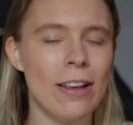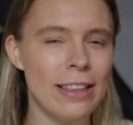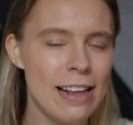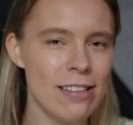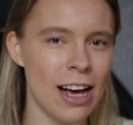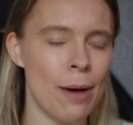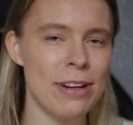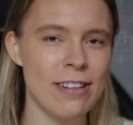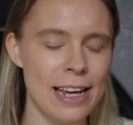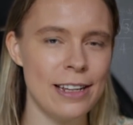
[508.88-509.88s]
let's come
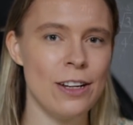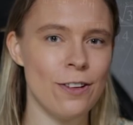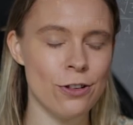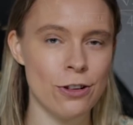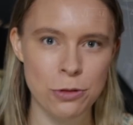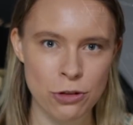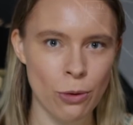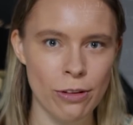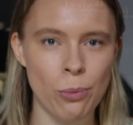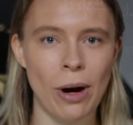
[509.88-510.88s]
and take YouTube
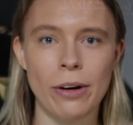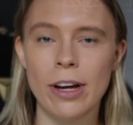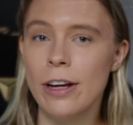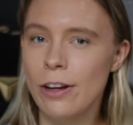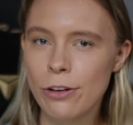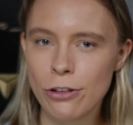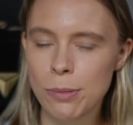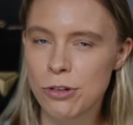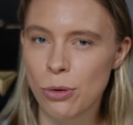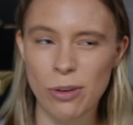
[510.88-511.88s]
Shorts. Well,
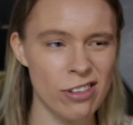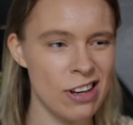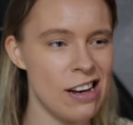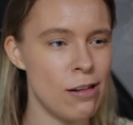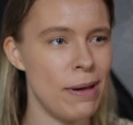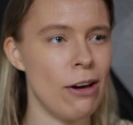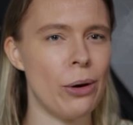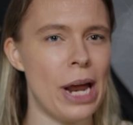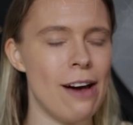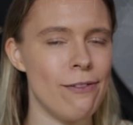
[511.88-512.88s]
YouTube Shorts tend to be
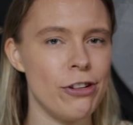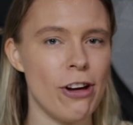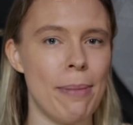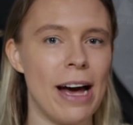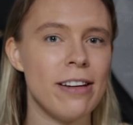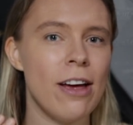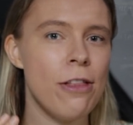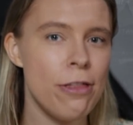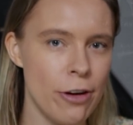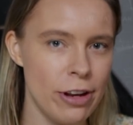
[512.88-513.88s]
on average about
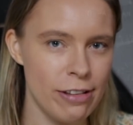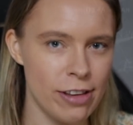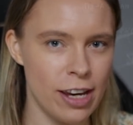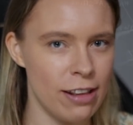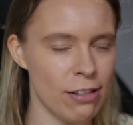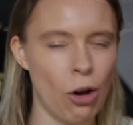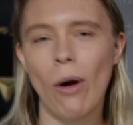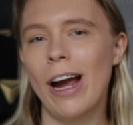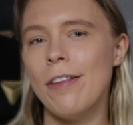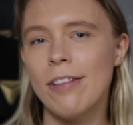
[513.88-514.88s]
30 seconds
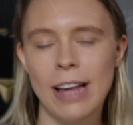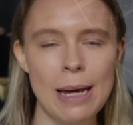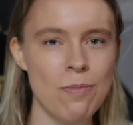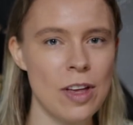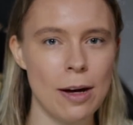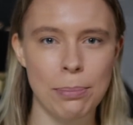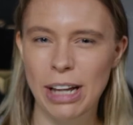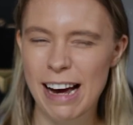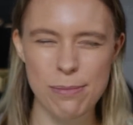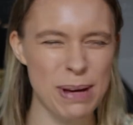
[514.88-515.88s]
long and the same thing
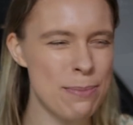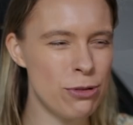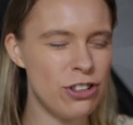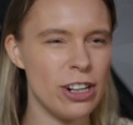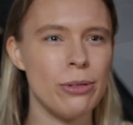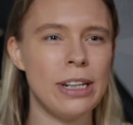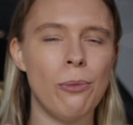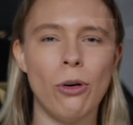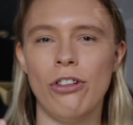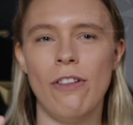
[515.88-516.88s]
applies. People generally
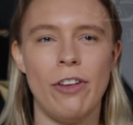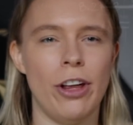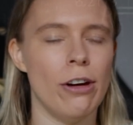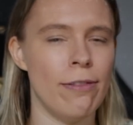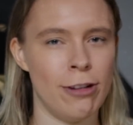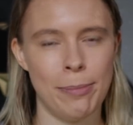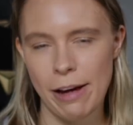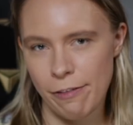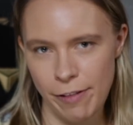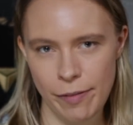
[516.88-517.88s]
watch a video for
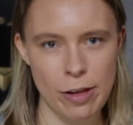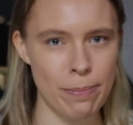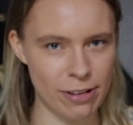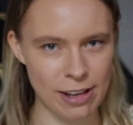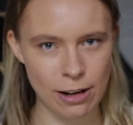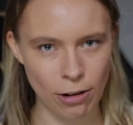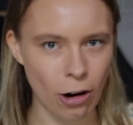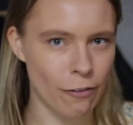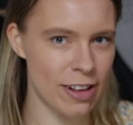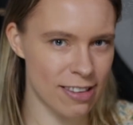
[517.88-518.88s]
about 50%
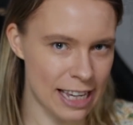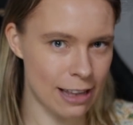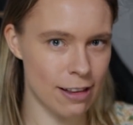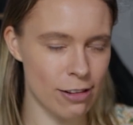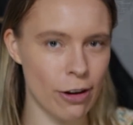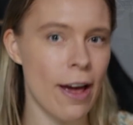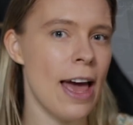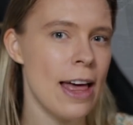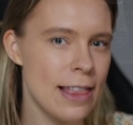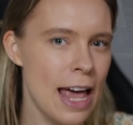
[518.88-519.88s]
of its length and so
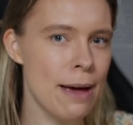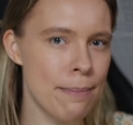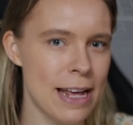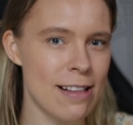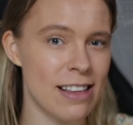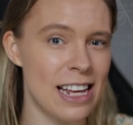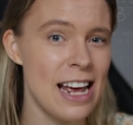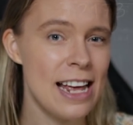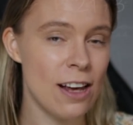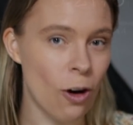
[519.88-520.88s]
that means then
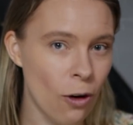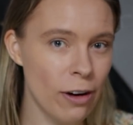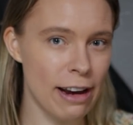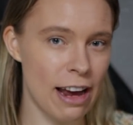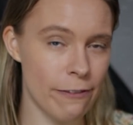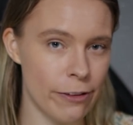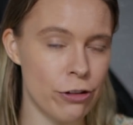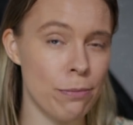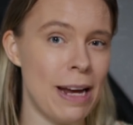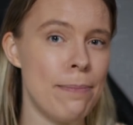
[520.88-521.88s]
that on
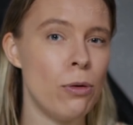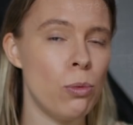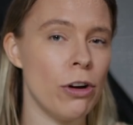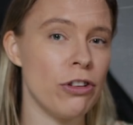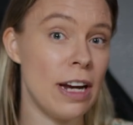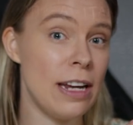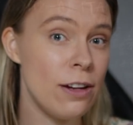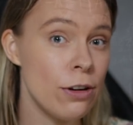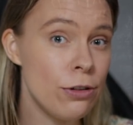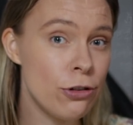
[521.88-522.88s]
average people watch a
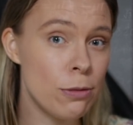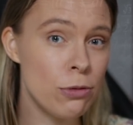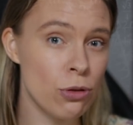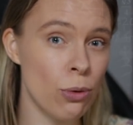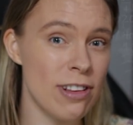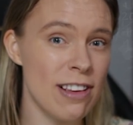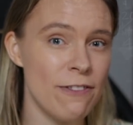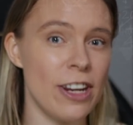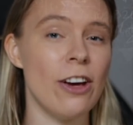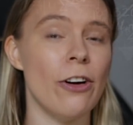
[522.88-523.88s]
YouTube Shorts
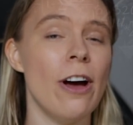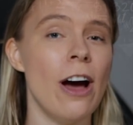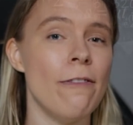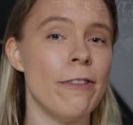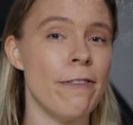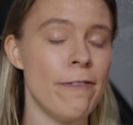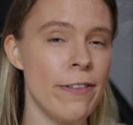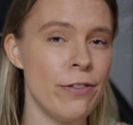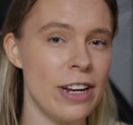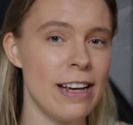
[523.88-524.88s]
video for
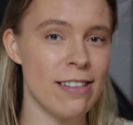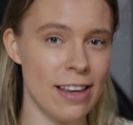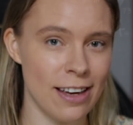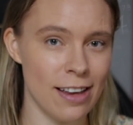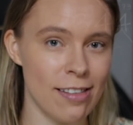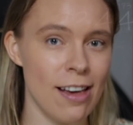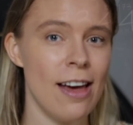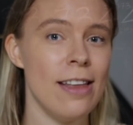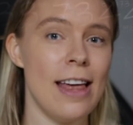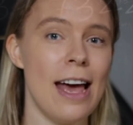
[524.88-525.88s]
15 seconds.
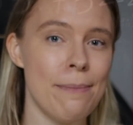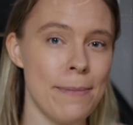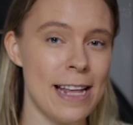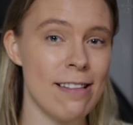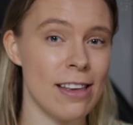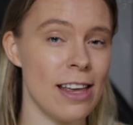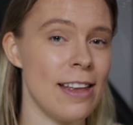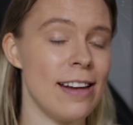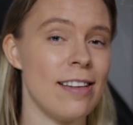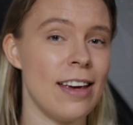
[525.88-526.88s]
That means then
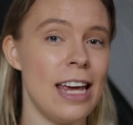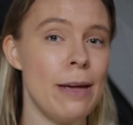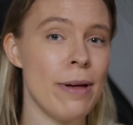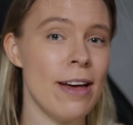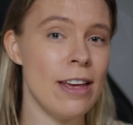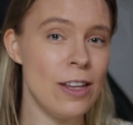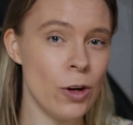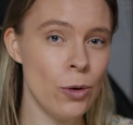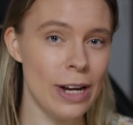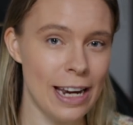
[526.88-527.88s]
that to keep
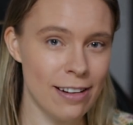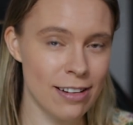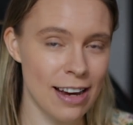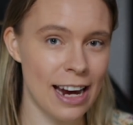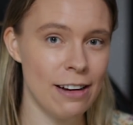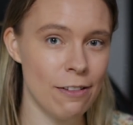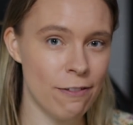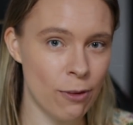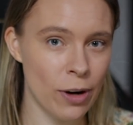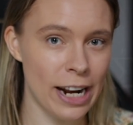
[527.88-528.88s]
you entertained
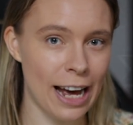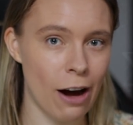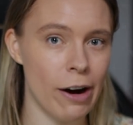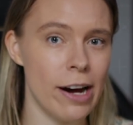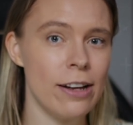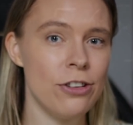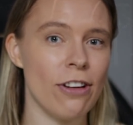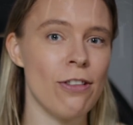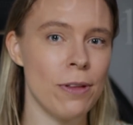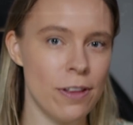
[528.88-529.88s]
for an hour
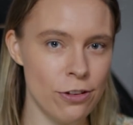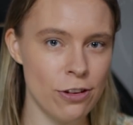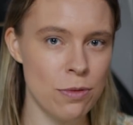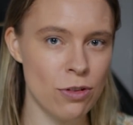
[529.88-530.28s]
just with YouTube